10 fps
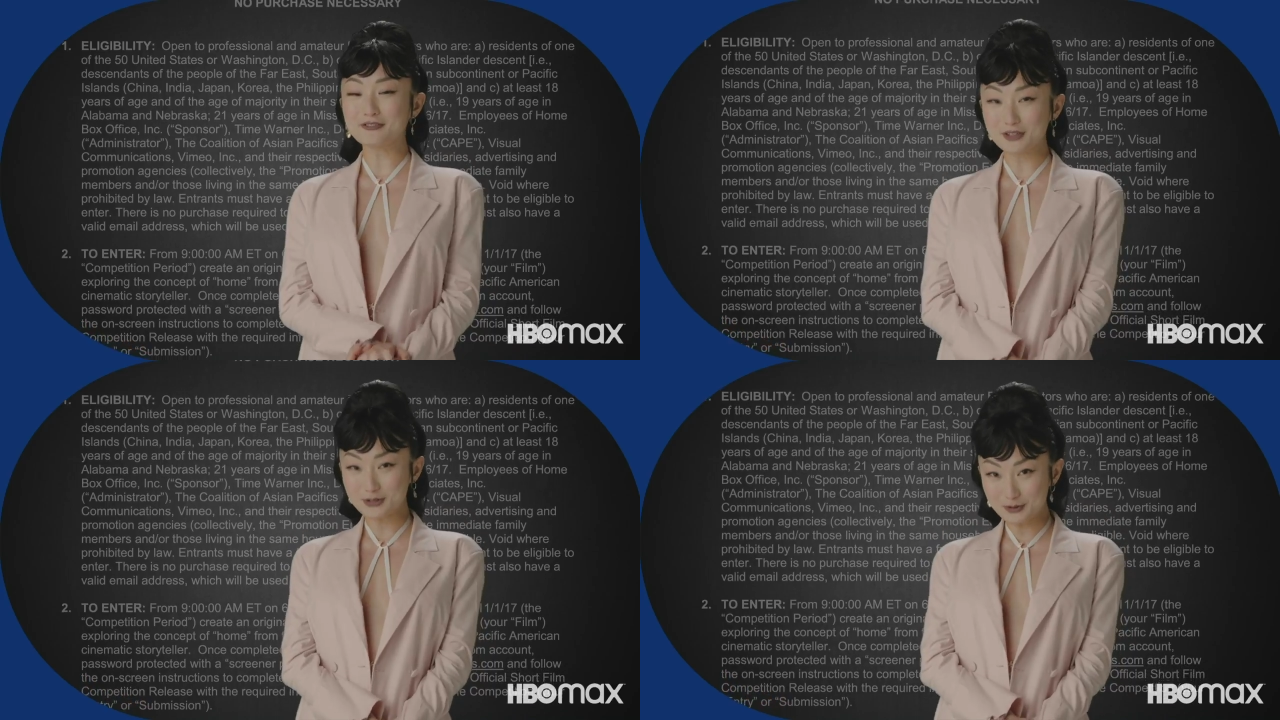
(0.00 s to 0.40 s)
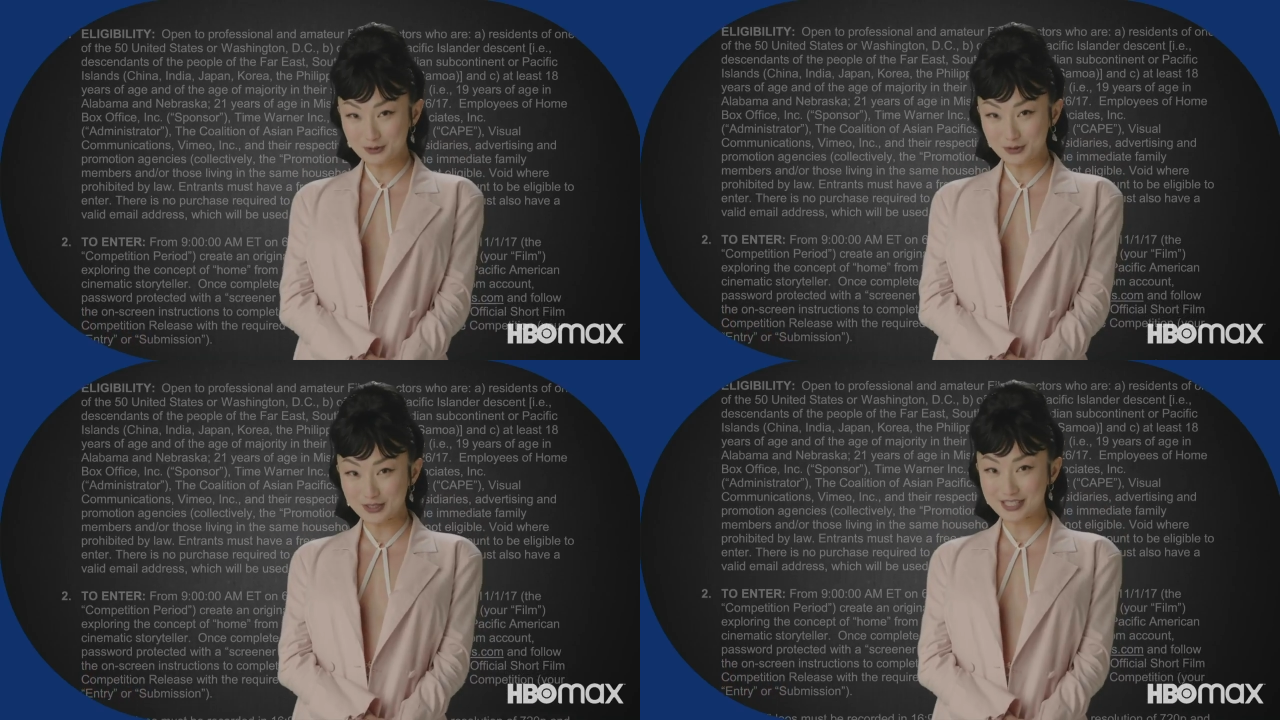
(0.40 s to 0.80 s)
official
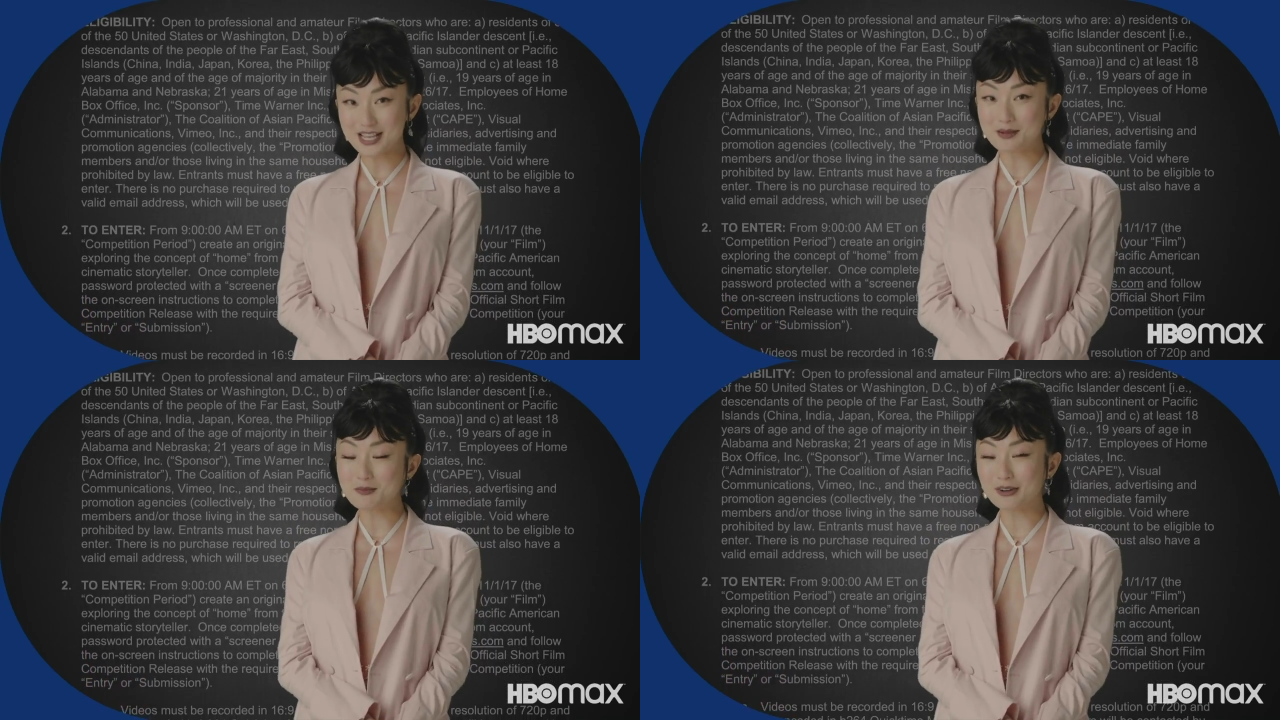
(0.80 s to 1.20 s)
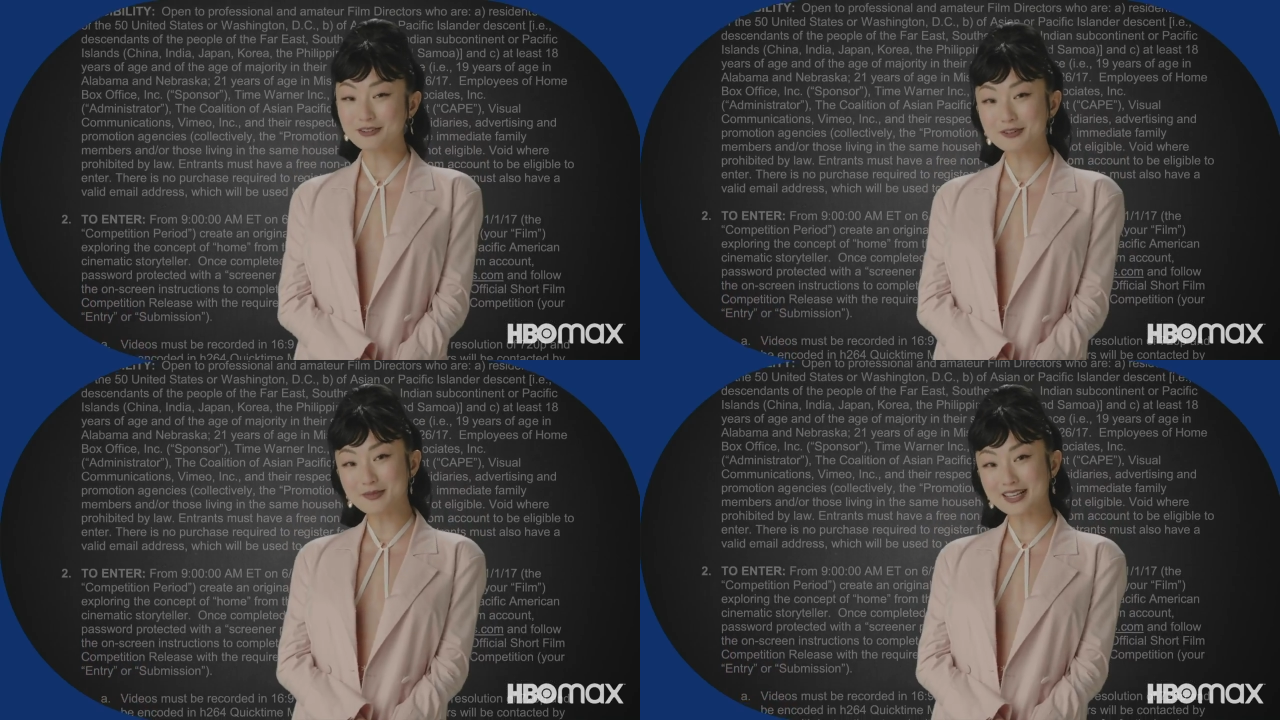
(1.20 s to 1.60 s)
rules and more
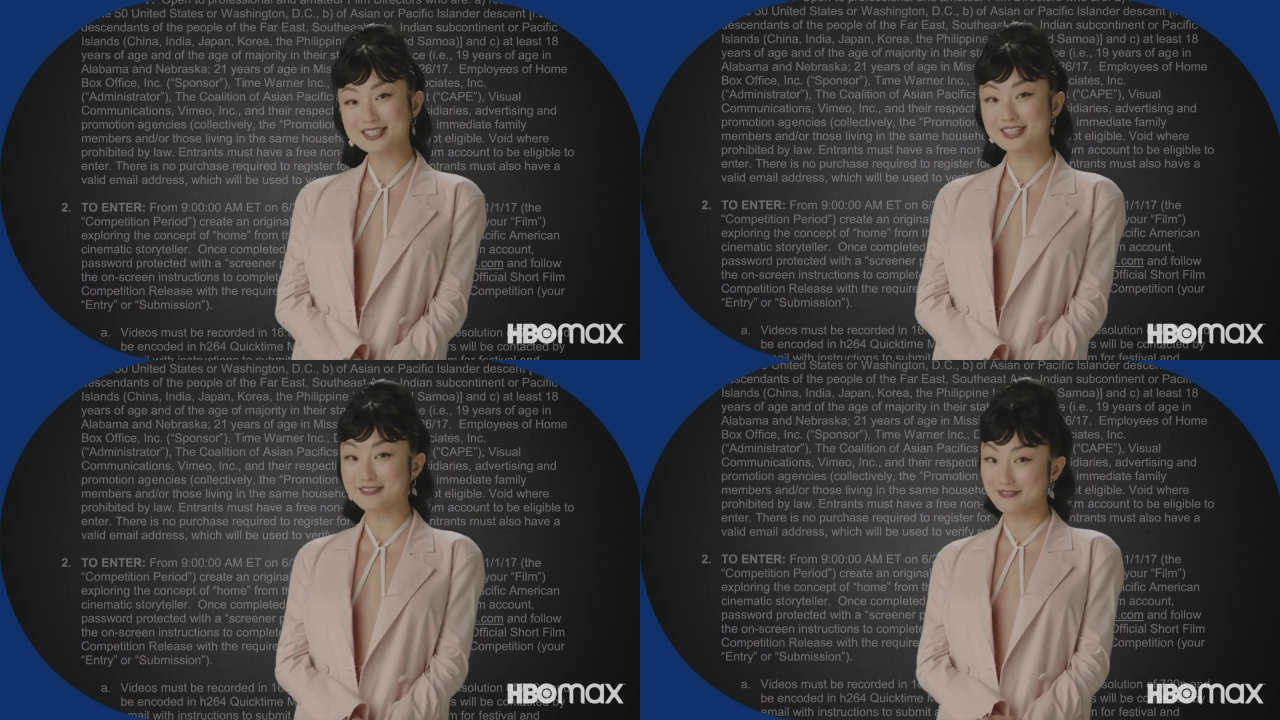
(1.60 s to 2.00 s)
information,